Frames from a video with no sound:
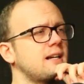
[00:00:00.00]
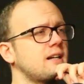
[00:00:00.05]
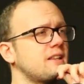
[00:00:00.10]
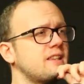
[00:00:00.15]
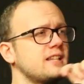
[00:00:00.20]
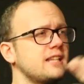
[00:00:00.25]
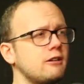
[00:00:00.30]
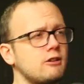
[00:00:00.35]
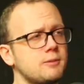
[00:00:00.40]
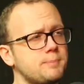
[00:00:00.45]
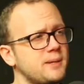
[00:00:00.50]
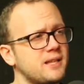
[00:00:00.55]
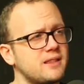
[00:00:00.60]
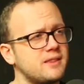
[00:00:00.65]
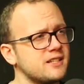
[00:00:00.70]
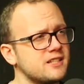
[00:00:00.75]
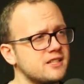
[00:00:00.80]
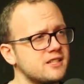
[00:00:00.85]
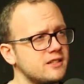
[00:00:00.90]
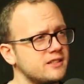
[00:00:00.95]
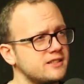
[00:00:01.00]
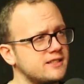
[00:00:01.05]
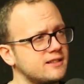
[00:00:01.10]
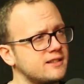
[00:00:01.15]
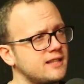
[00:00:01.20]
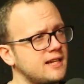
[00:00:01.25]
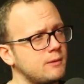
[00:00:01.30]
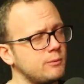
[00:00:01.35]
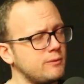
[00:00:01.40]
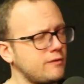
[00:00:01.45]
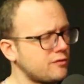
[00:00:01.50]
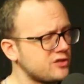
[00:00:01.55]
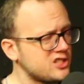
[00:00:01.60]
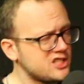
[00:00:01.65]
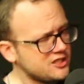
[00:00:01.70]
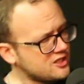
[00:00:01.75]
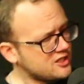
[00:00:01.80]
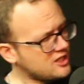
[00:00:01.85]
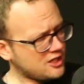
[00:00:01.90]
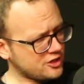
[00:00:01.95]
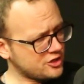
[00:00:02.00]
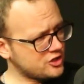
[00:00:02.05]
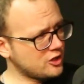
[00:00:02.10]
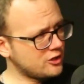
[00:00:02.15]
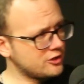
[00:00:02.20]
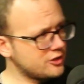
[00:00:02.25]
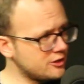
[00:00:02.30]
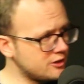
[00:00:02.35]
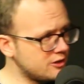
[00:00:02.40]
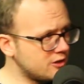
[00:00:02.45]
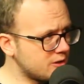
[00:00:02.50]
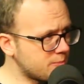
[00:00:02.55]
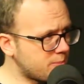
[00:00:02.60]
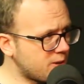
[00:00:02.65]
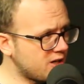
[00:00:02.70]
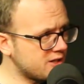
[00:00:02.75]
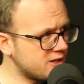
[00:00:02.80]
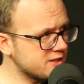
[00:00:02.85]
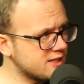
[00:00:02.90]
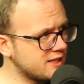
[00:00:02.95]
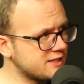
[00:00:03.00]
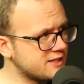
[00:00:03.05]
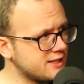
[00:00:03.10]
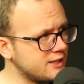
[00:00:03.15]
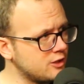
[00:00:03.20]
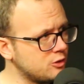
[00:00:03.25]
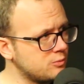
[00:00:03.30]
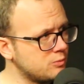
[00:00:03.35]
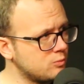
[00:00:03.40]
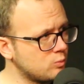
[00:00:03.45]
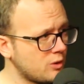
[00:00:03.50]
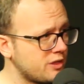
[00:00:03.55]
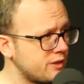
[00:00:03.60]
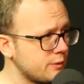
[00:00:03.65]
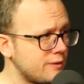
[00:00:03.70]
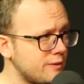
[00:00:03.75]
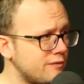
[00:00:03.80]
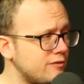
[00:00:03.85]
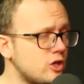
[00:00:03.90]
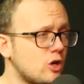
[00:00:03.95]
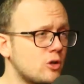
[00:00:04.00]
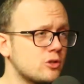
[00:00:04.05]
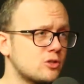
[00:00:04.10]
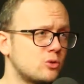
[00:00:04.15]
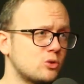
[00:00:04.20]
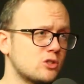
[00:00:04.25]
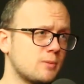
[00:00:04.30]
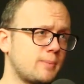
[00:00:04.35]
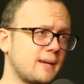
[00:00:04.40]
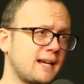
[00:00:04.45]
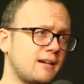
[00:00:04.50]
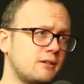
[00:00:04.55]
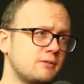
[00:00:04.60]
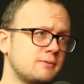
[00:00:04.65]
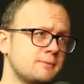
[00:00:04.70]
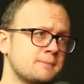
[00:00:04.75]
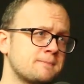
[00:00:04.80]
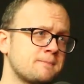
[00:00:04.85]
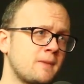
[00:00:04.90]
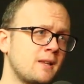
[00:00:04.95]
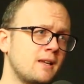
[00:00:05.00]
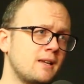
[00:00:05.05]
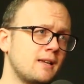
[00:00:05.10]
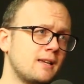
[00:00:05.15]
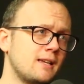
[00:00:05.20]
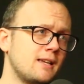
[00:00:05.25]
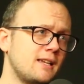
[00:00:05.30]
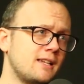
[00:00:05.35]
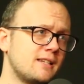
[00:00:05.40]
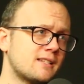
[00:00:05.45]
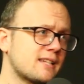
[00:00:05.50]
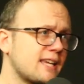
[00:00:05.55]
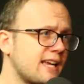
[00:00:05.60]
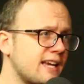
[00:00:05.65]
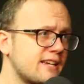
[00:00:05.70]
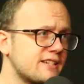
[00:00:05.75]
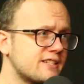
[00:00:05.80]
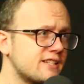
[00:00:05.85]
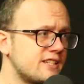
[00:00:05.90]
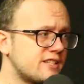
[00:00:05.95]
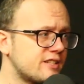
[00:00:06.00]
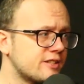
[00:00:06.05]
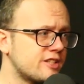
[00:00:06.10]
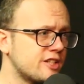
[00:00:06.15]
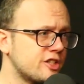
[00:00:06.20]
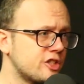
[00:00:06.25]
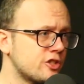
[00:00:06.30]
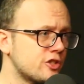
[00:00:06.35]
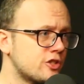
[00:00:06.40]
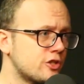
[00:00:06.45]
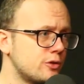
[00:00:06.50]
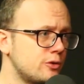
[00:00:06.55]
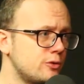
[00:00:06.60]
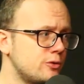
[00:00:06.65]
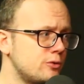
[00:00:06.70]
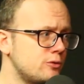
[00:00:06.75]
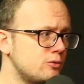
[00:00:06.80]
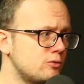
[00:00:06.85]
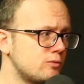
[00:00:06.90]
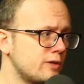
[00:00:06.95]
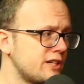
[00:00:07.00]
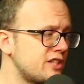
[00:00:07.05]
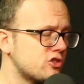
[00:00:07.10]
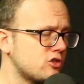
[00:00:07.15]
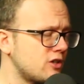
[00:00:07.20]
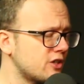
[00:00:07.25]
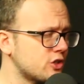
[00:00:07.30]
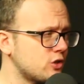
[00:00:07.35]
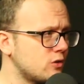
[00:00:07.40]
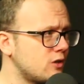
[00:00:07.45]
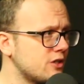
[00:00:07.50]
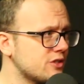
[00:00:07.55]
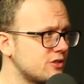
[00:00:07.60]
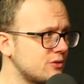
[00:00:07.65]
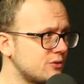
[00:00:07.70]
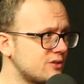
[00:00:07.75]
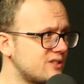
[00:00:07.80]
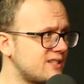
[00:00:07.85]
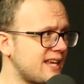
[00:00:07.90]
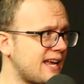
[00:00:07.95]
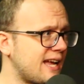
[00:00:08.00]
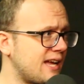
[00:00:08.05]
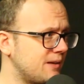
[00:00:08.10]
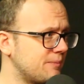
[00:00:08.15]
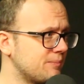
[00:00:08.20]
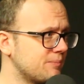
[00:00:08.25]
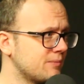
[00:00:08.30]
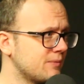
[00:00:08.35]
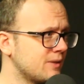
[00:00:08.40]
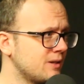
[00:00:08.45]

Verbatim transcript: and I think there are big things that did that. We've obviously touched on the, the Partey deal. One thing we've not talked about is KSE's decision to restructure Arsenal's debt,